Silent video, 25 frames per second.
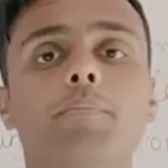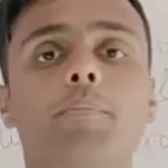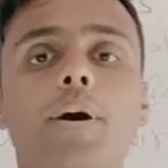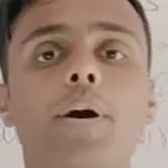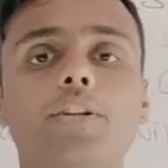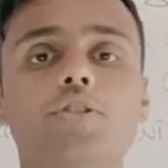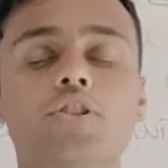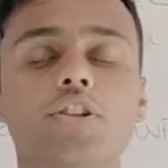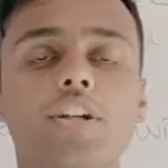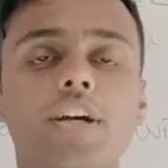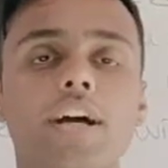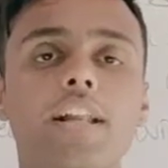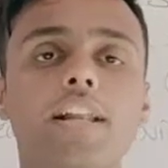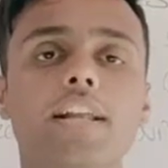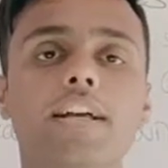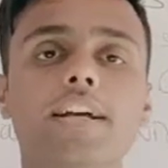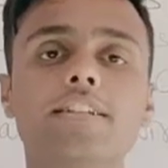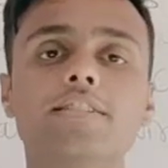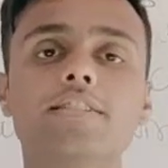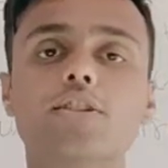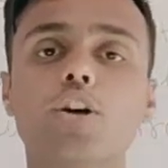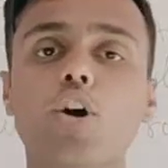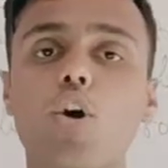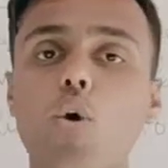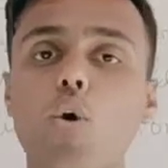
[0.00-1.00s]
personnel
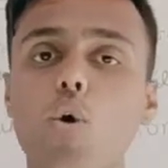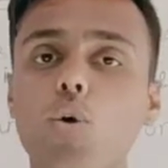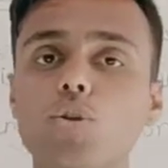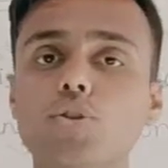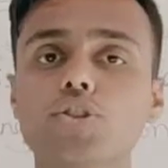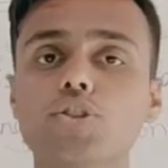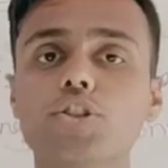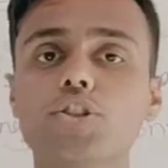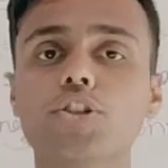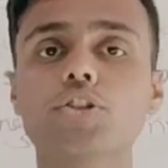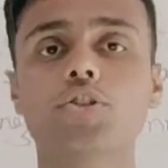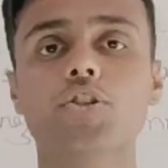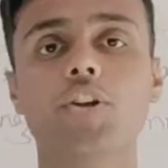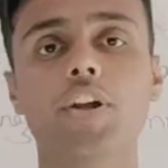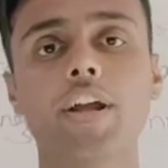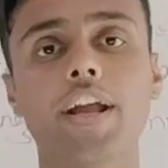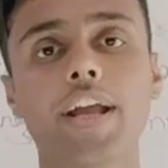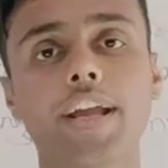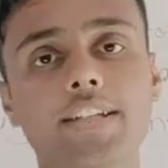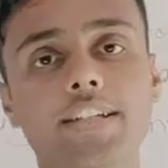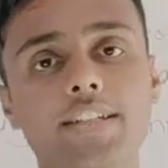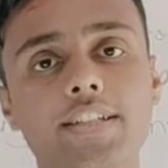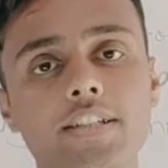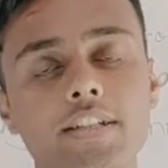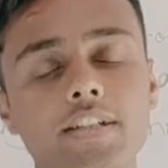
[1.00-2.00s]
is also
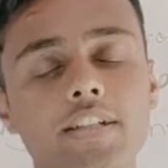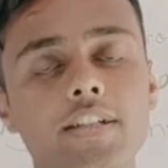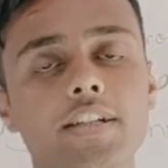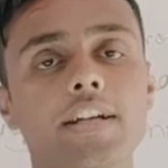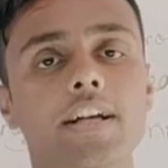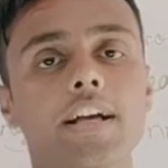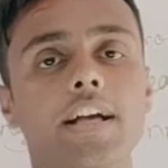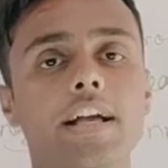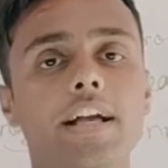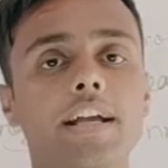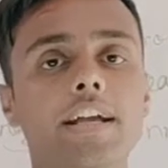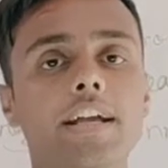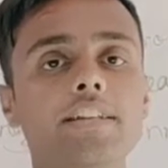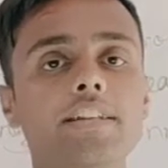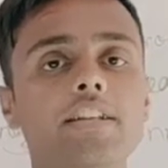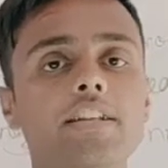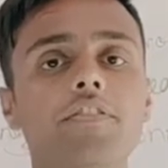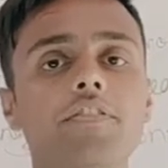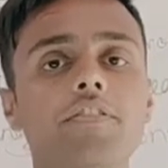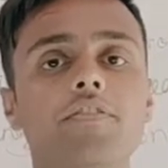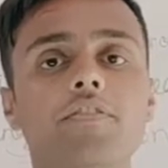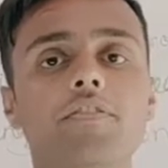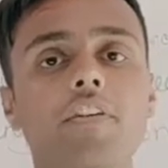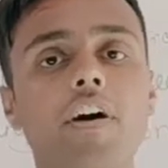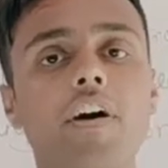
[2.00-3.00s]
trained in the
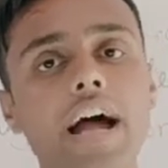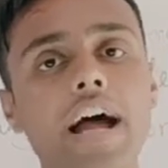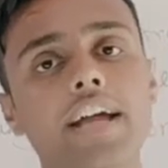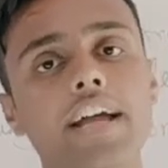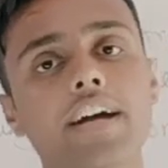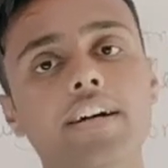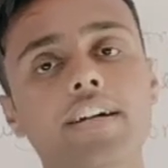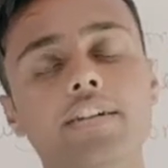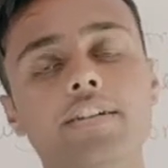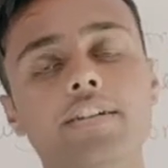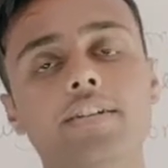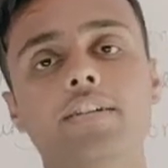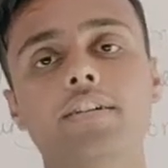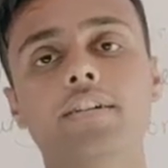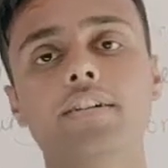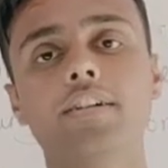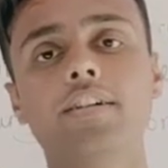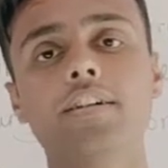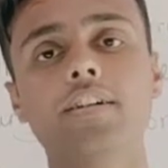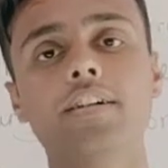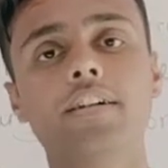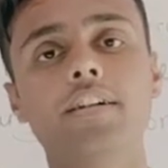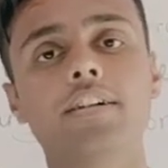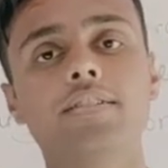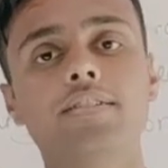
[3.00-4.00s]
fire
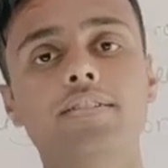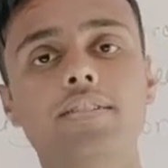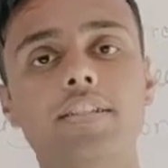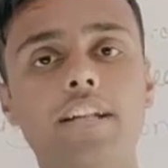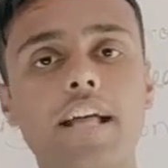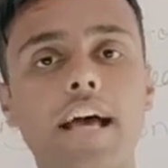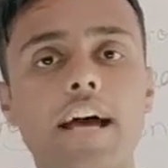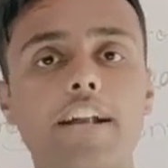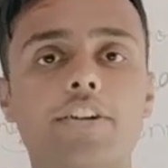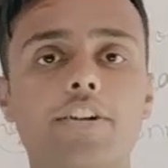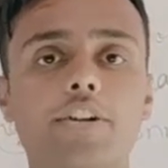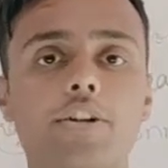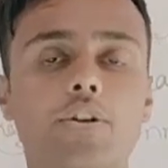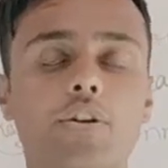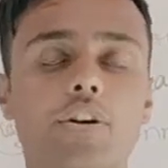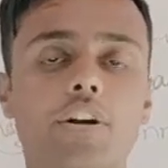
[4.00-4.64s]
scenario.